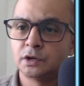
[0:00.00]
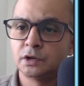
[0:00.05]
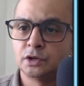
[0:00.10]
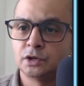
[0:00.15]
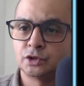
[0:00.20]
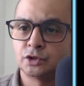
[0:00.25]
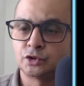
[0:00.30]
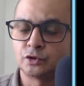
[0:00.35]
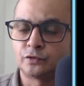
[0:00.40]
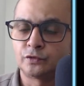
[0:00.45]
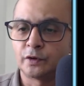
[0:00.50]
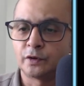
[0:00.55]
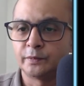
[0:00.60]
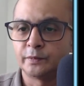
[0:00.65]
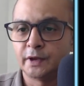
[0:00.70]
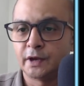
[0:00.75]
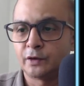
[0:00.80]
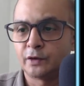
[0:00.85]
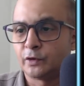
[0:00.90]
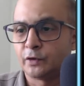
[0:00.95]
So from
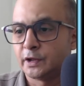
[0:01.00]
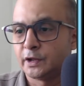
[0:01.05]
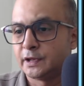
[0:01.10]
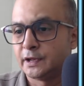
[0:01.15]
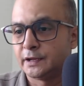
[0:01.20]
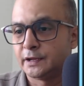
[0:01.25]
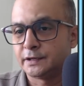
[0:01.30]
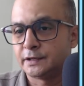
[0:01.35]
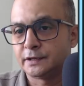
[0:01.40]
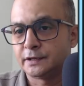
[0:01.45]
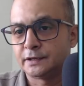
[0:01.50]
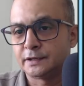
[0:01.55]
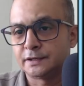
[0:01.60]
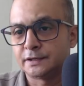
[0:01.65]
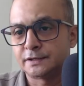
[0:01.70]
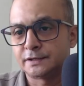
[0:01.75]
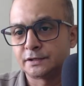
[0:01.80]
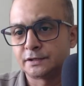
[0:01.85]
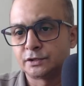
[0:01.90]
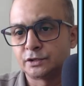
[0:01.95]
there what I'm getting
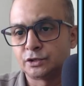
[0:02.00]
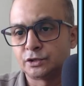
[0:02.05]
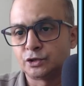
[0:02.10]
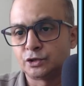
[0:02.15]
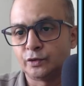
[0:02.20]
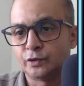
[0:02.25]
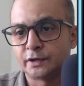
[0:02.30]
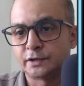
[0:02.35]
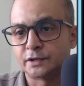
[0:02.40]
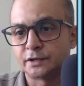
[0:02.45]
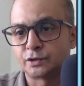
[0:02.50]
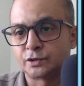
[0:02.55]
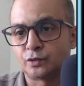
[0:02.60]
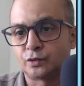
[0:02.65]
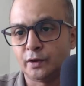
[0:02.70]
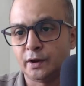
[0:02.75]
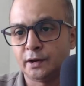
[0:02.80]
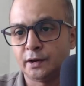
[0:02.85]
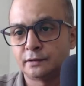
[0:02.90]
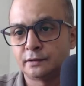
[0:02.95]
is 2x
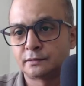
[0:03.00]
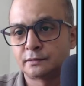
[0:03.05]
square